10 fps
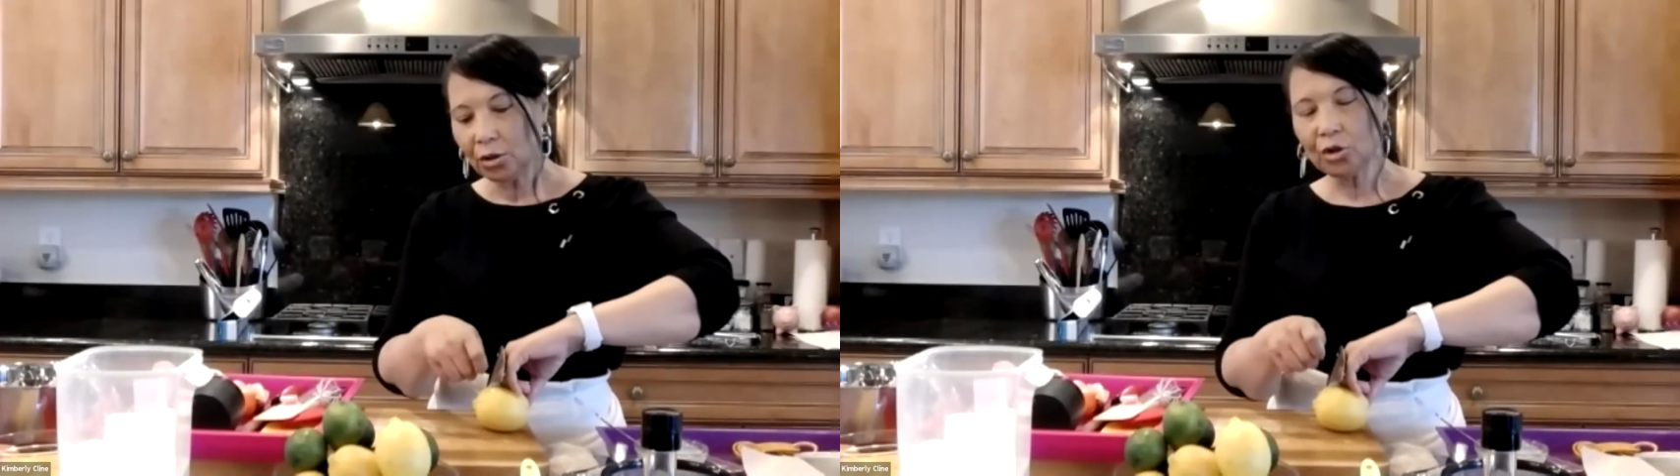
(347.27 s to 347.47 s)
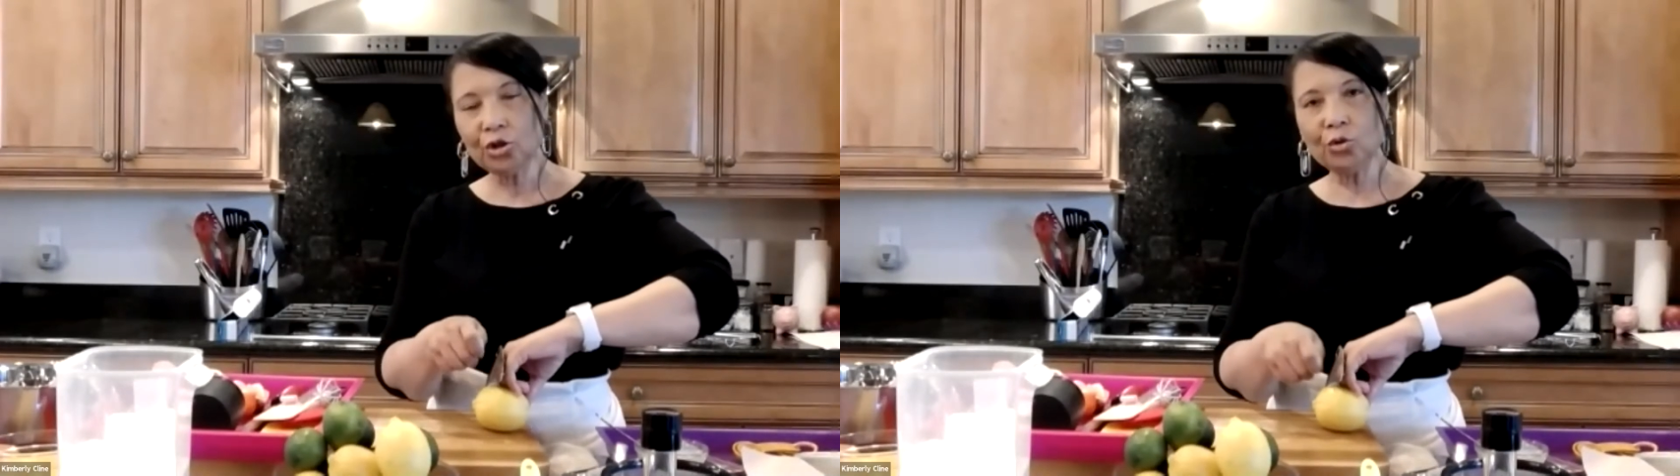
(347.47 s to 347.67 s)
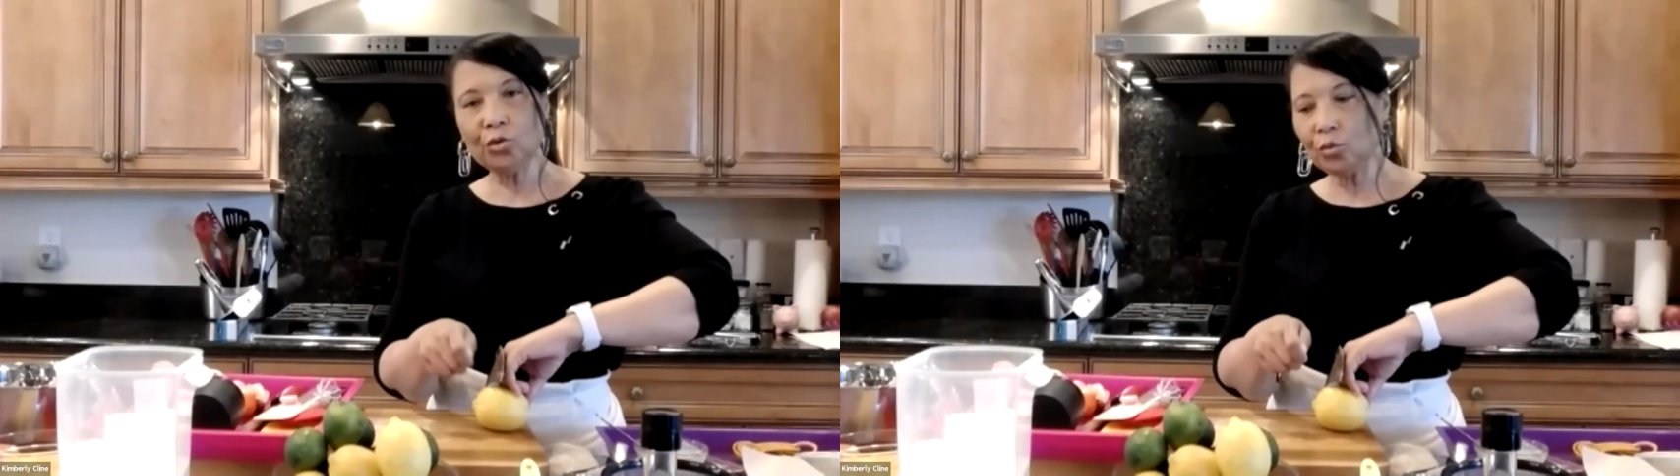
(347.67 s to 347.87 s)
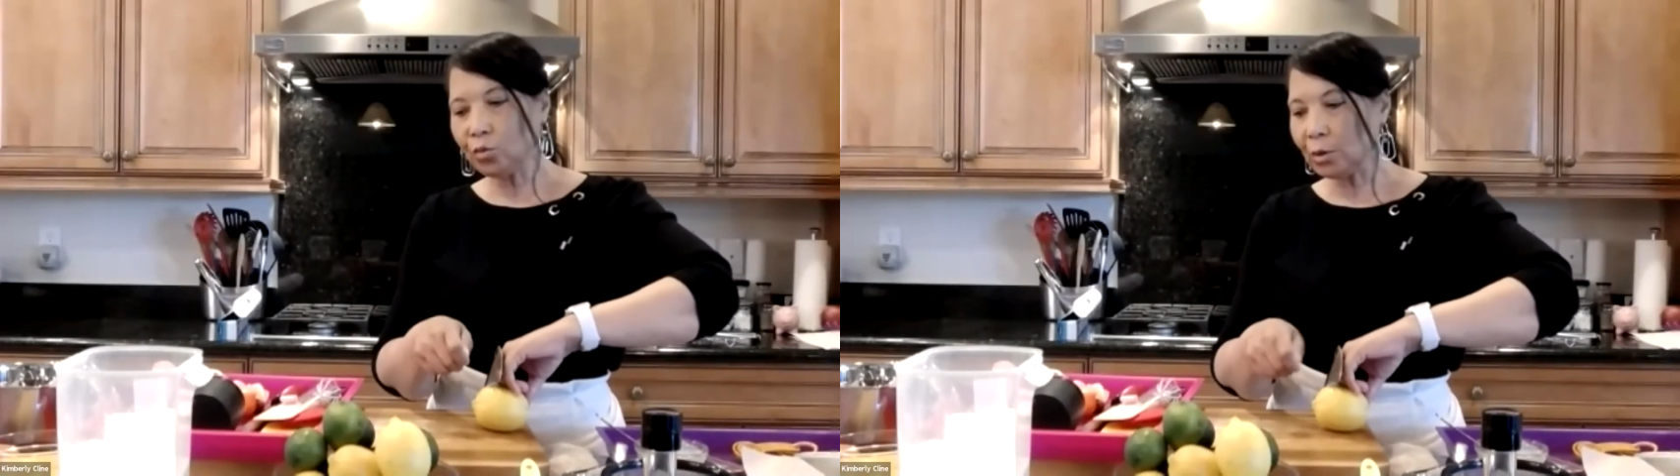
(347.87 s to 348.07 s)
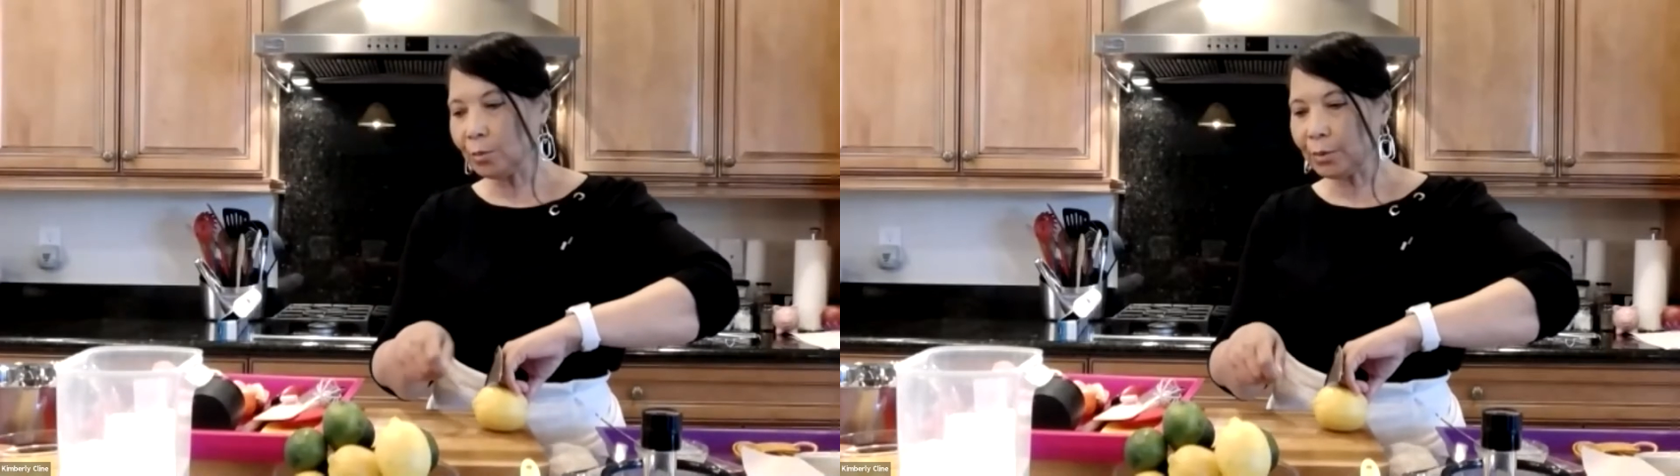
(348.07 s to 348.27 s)
you
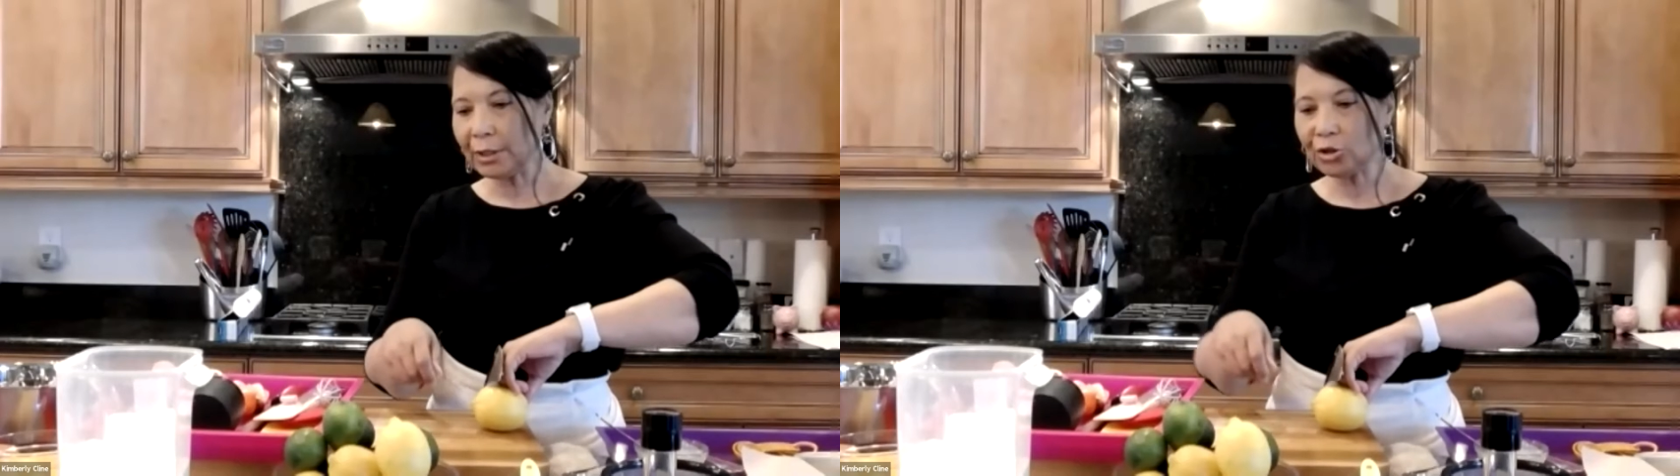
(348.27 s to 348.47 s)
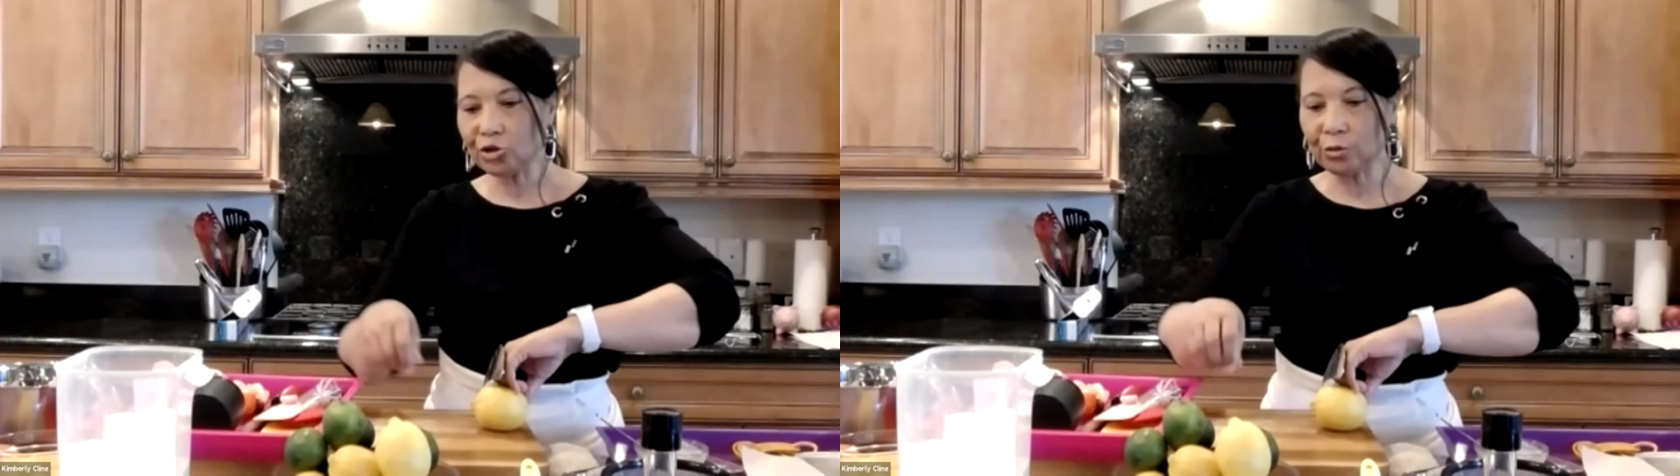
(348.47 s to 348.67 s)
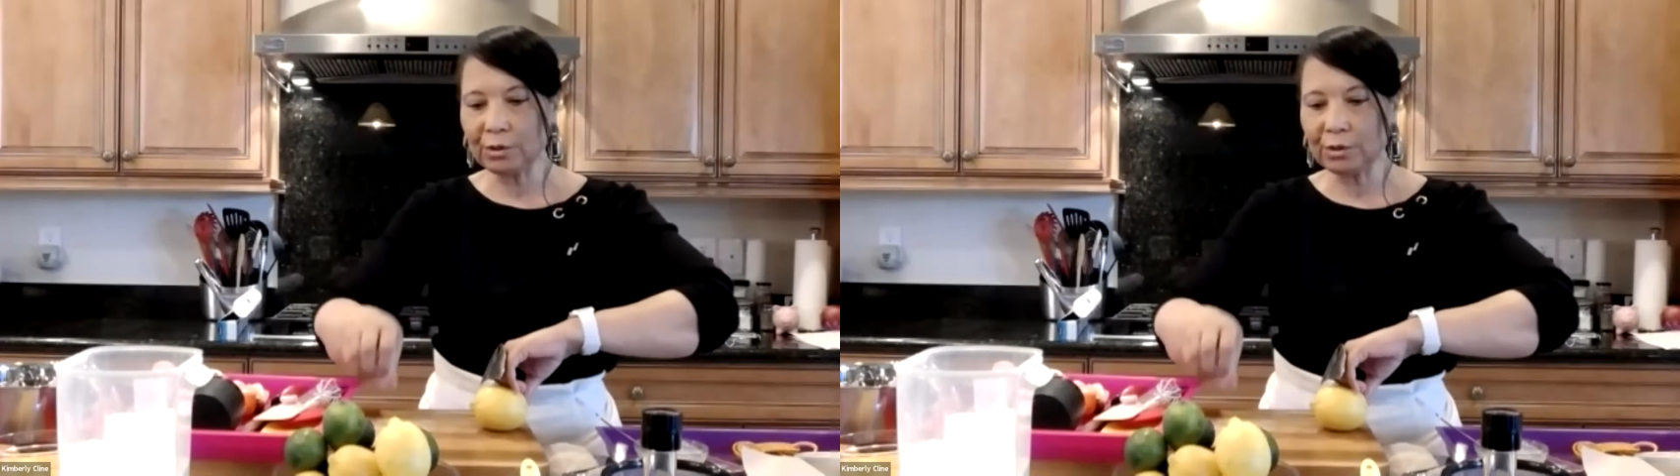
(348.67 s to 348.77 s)
will place your